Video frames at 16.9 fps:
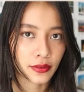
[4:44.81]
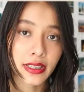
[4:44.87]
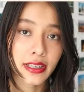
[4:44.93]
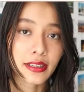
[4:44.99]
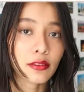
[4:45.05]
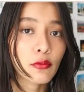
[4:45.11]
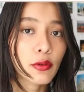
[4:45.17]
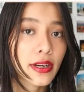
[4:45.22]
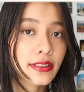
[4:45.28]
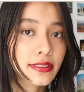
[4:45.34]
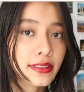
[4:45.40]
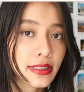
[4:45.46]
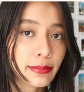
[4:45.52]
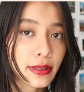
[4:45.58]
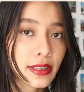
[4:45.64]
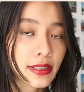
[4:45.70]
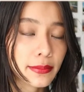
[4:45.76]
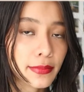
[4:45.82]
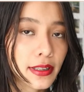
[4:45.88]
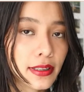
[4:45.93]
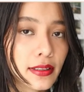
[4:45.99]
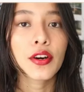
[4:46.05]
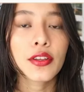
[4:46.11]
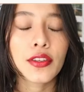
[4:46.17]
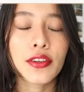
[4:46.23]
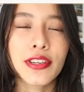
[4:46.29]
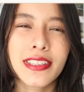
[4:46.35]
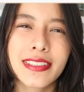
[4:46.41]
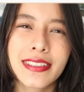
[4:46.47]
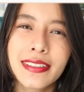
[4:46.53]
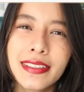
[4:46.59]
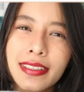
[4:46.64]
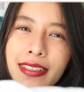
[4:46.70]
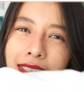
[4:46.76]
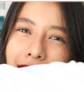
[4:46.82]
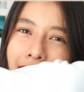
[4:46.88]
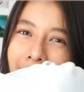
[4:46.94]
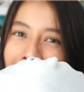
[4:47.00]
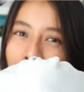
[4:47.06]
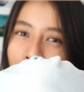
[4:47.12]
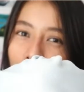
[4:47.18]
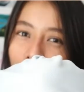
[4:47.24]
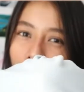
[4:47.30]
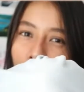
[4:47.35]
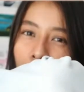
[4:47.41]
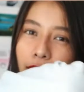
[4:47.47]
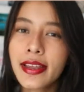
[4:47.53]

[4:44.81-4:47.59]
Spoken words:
They are quite similar, but codo is the elbow